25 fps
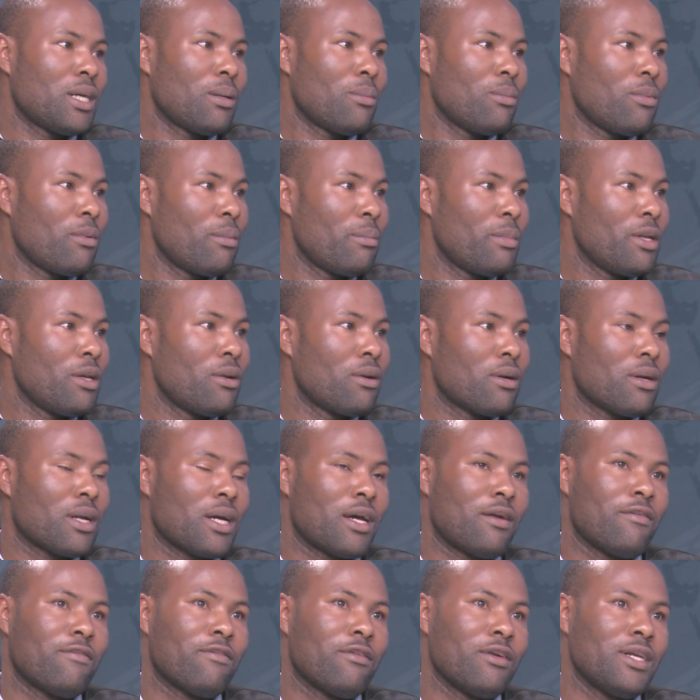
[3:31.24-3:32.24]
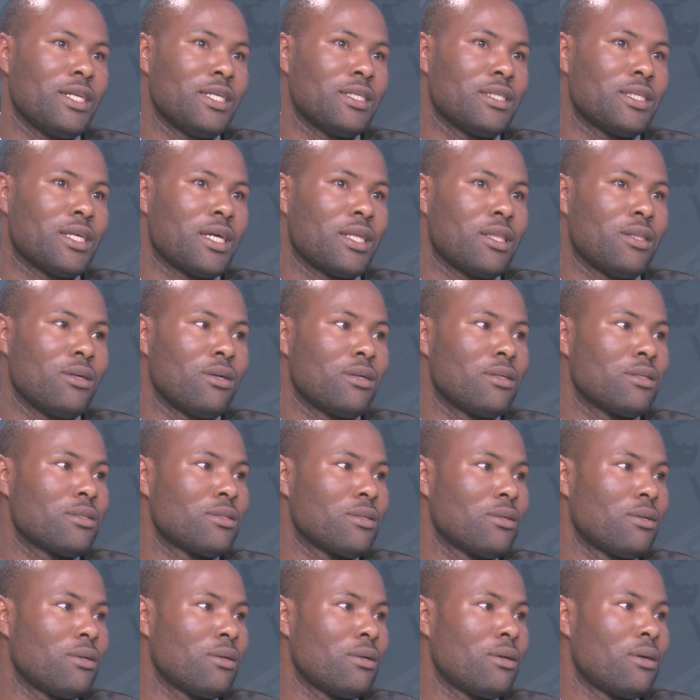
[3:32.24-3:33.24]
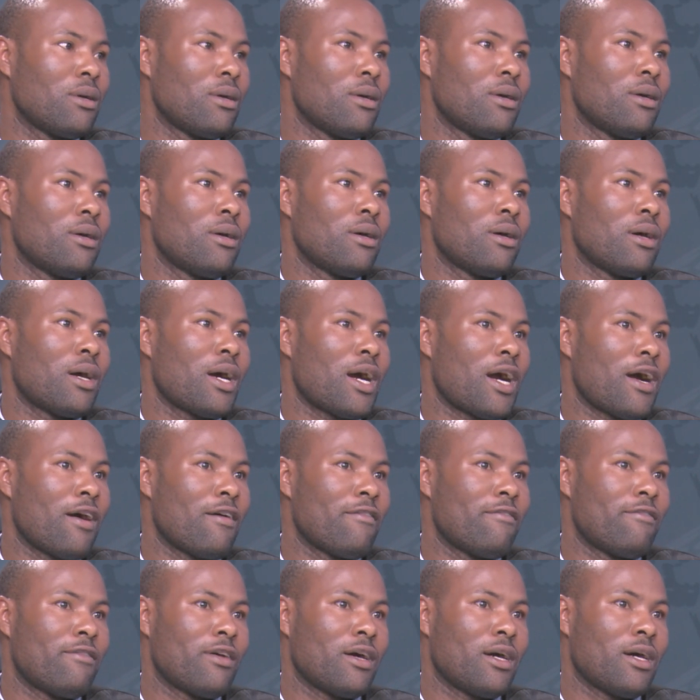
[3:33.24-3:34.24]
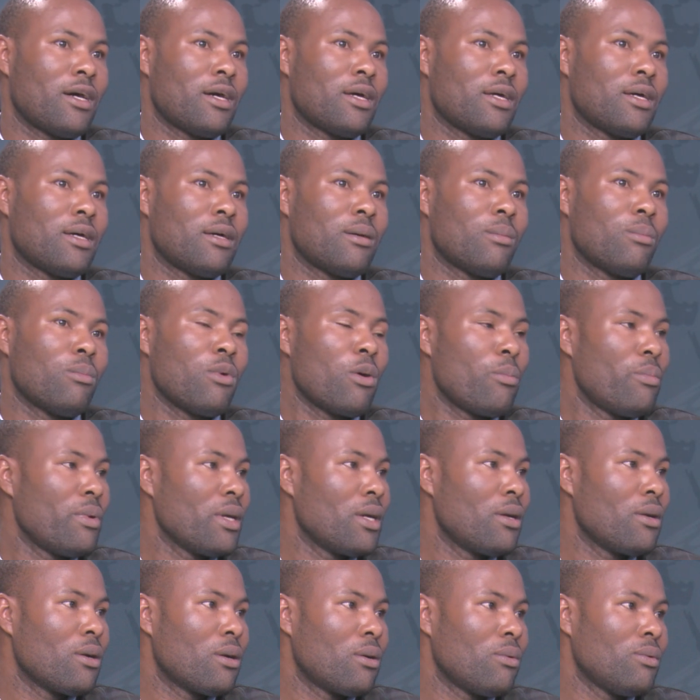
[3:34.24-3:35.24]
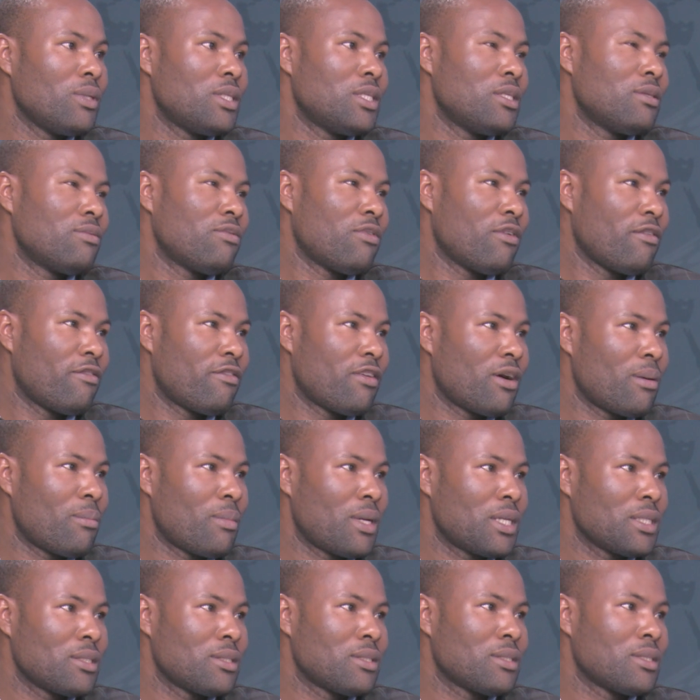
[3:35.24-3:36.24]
Mobile Loan, and Fuliza, they also have Mobigro, which is for farmers.